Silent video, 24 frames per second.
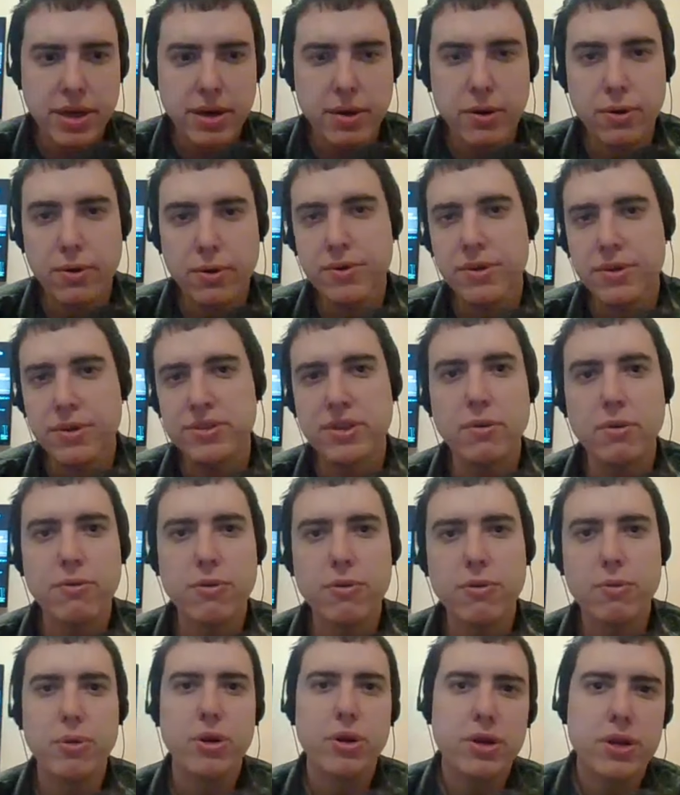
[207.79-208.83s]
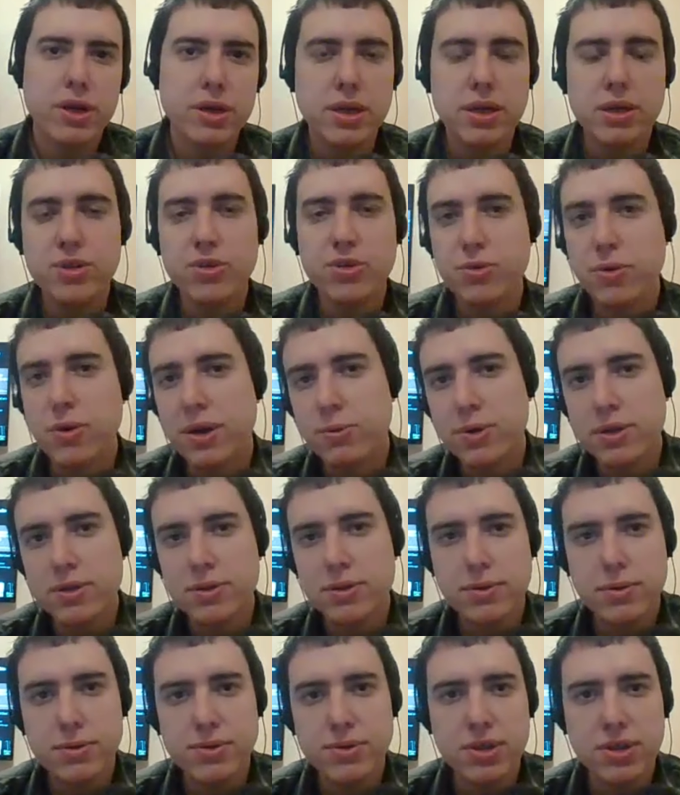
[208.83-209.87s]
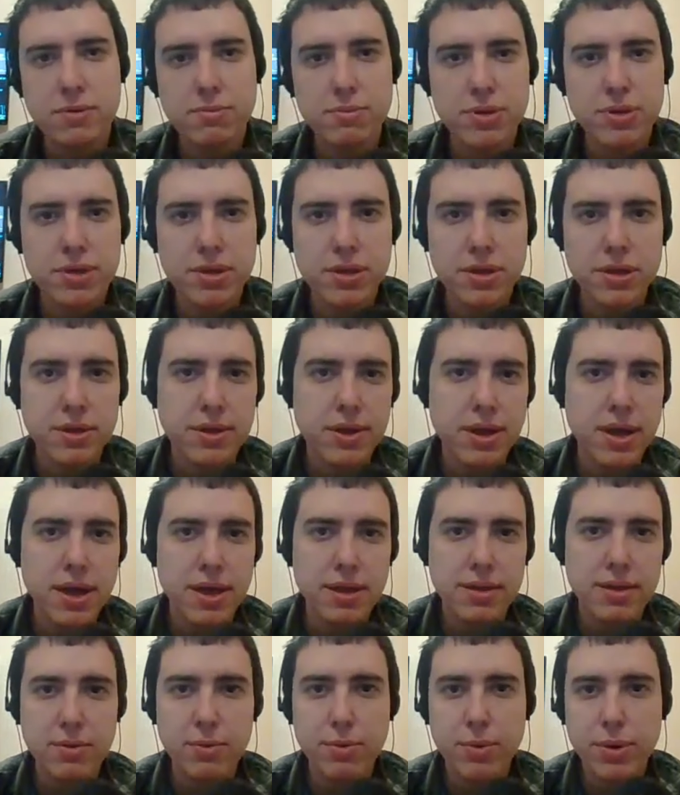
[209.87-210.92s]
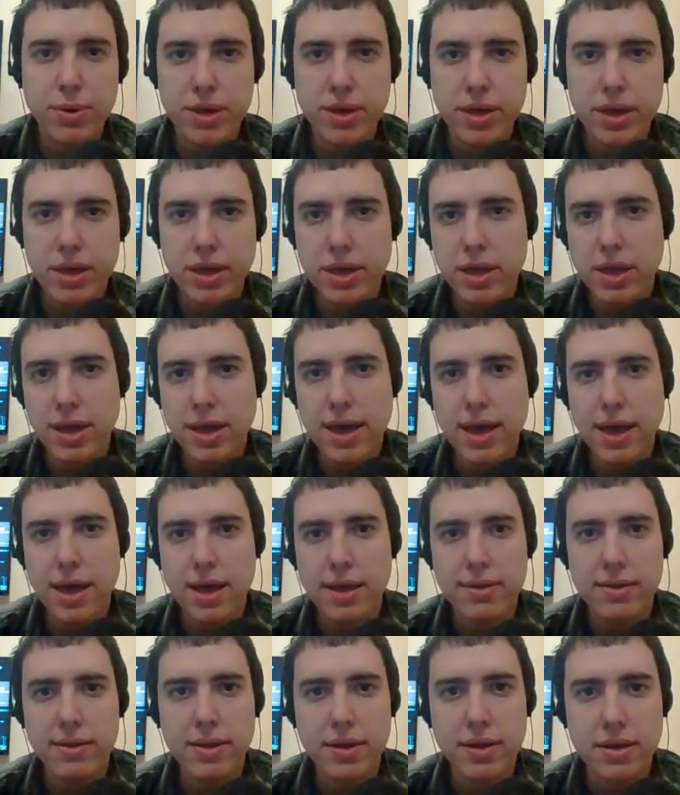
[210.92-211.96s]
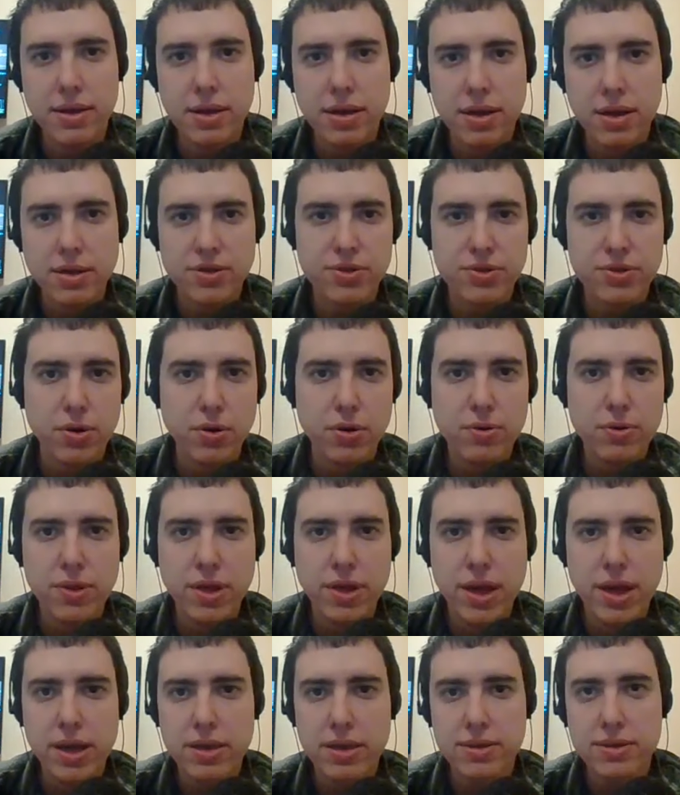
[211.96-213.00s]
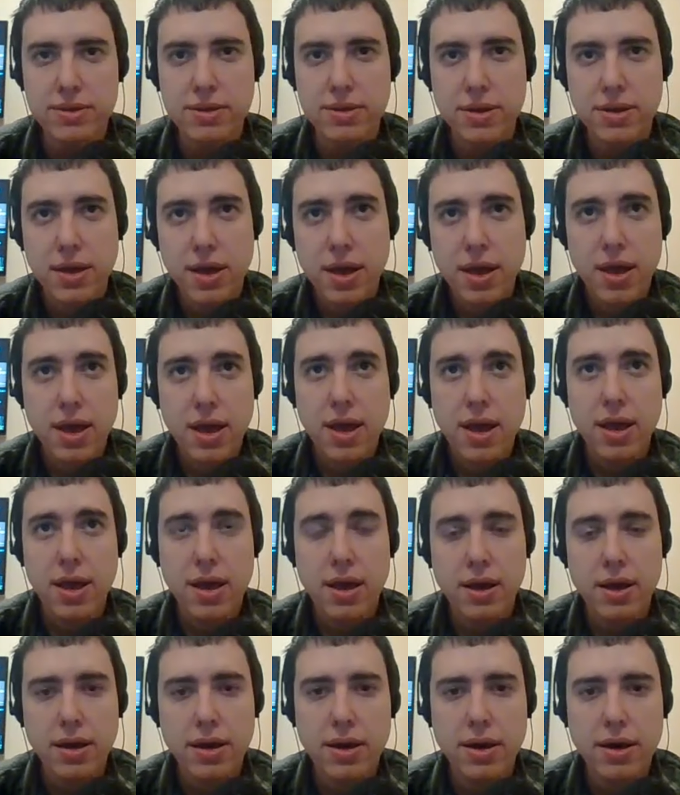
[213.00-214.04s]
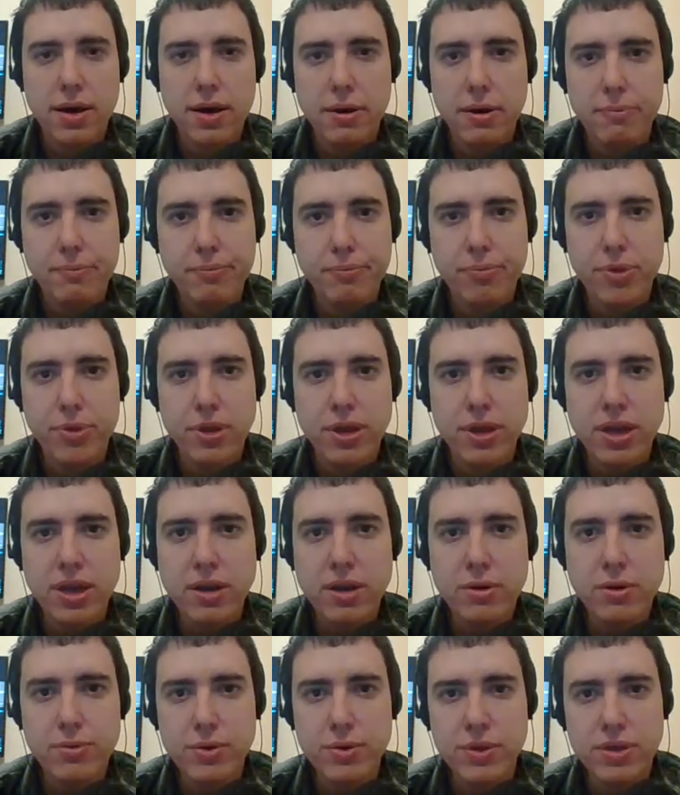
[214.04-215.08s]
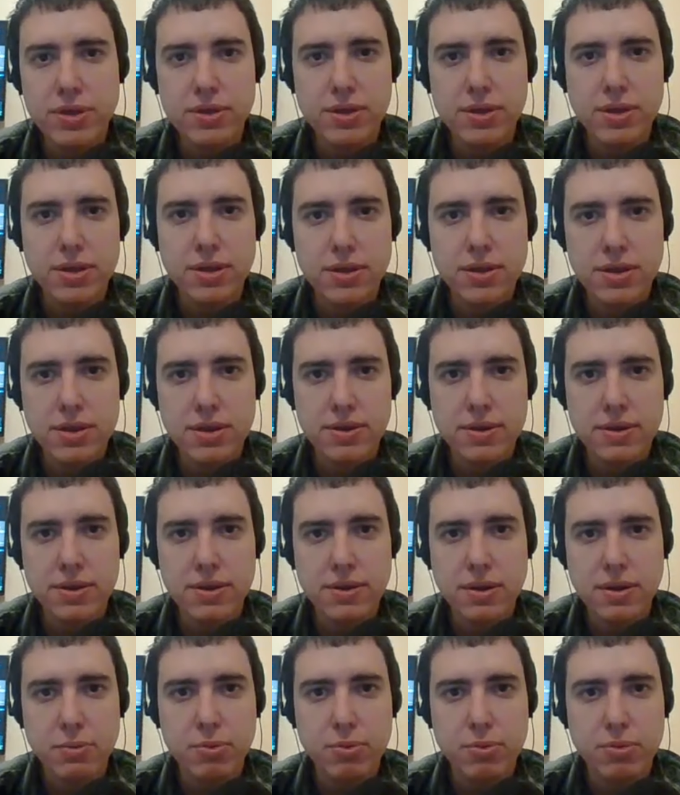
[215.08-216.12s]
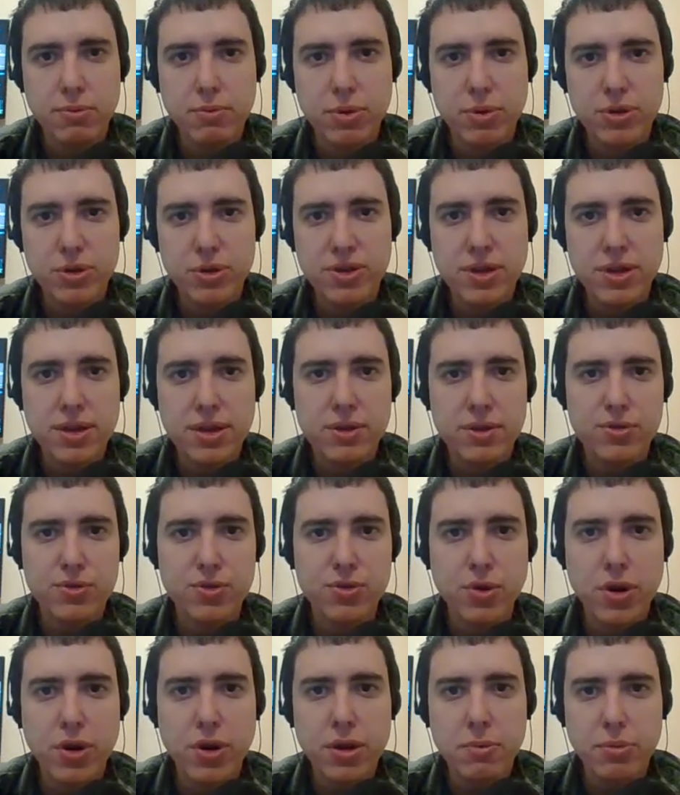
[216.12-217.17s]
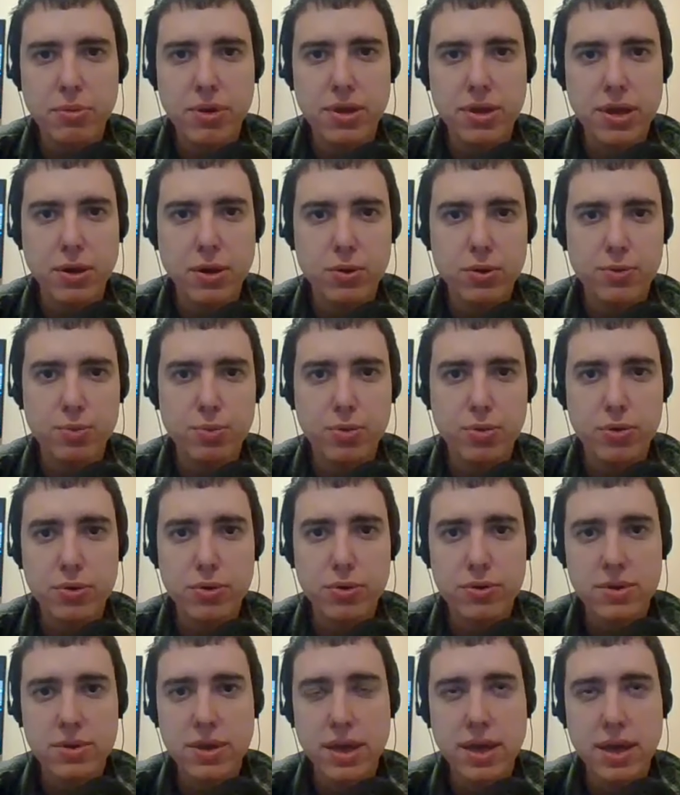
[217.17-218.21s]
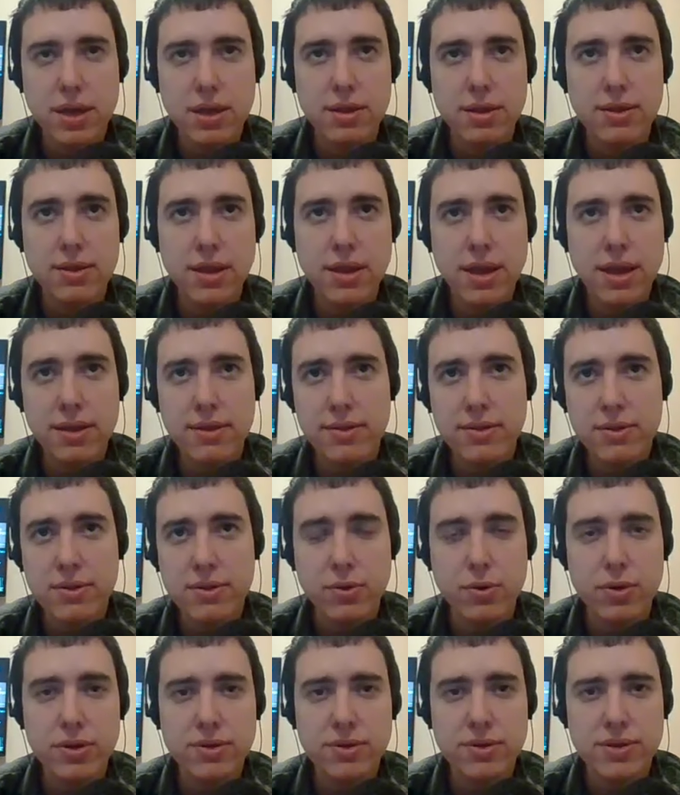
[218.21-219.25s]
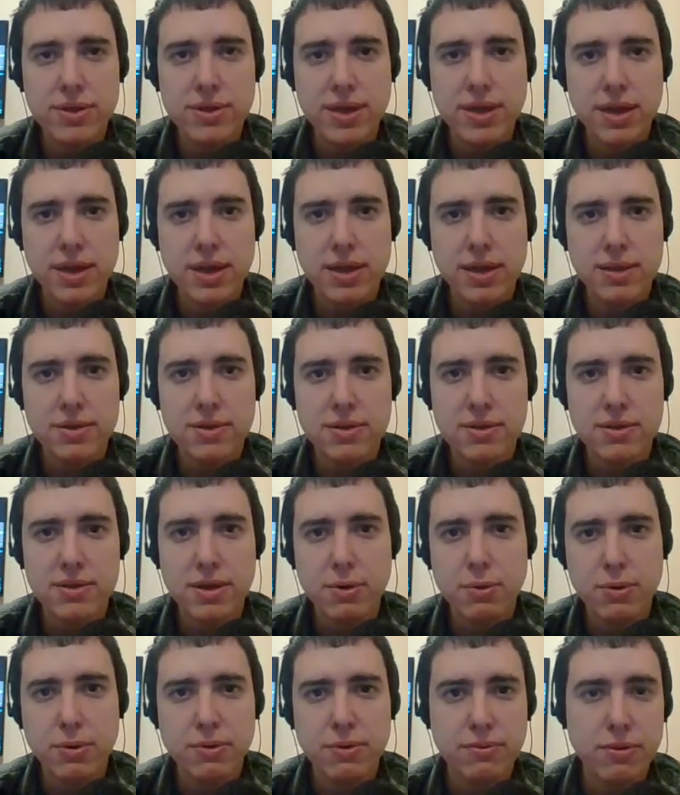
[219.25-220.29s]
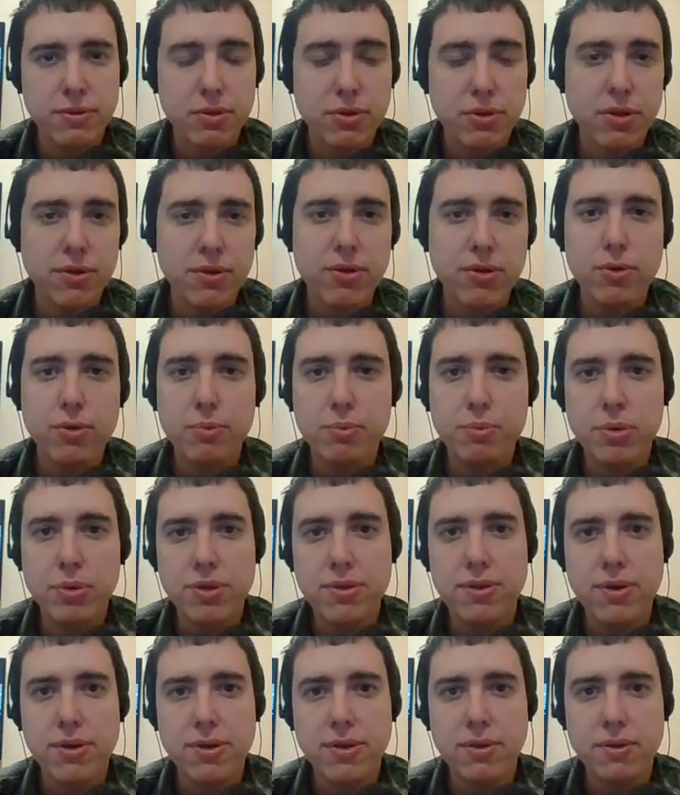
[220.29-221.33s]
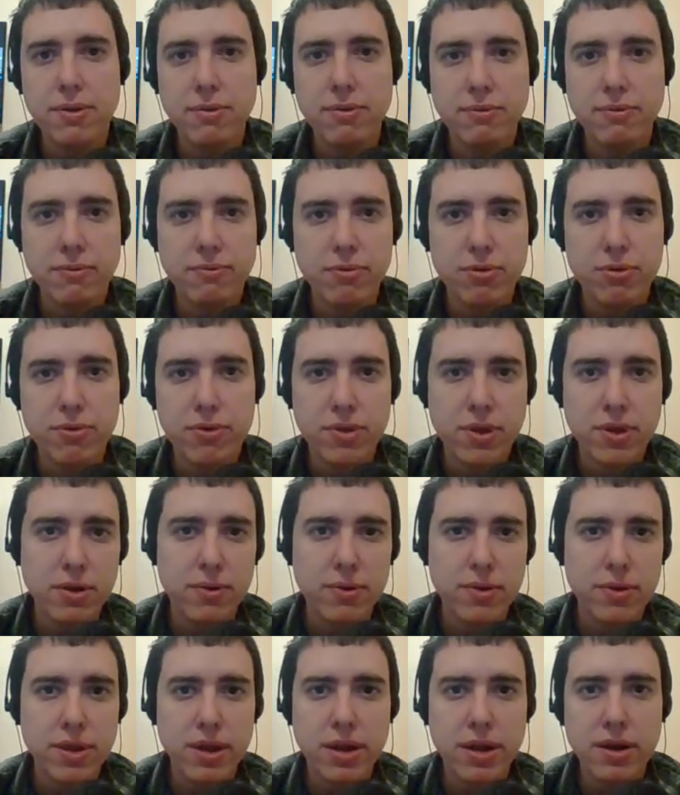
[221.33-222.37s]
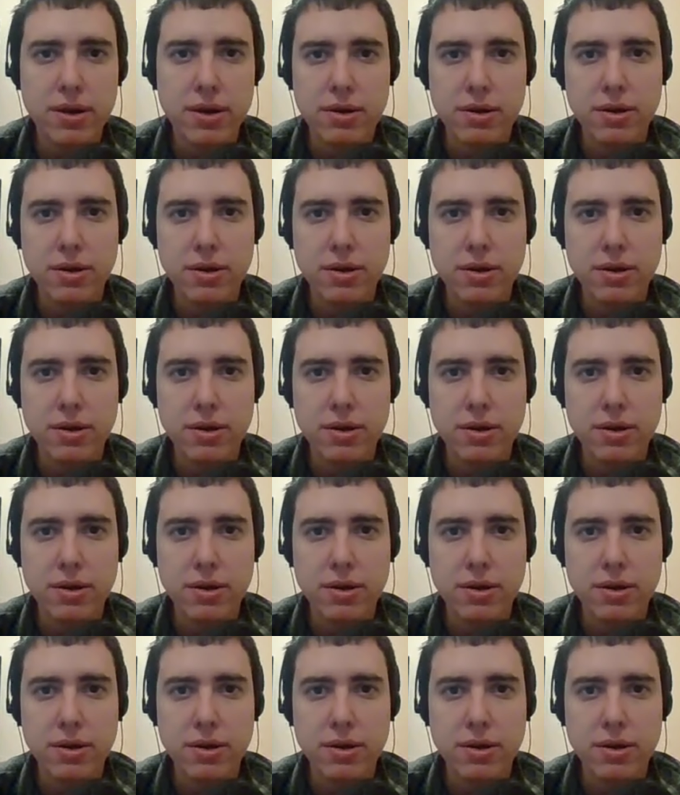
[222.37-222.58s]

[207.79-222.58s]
the South American issue, I want to jump in. In that, we had uh, StoneX uh, increasing the, the Brazilian soybean output, and that coincides uh, with another opinion from down there.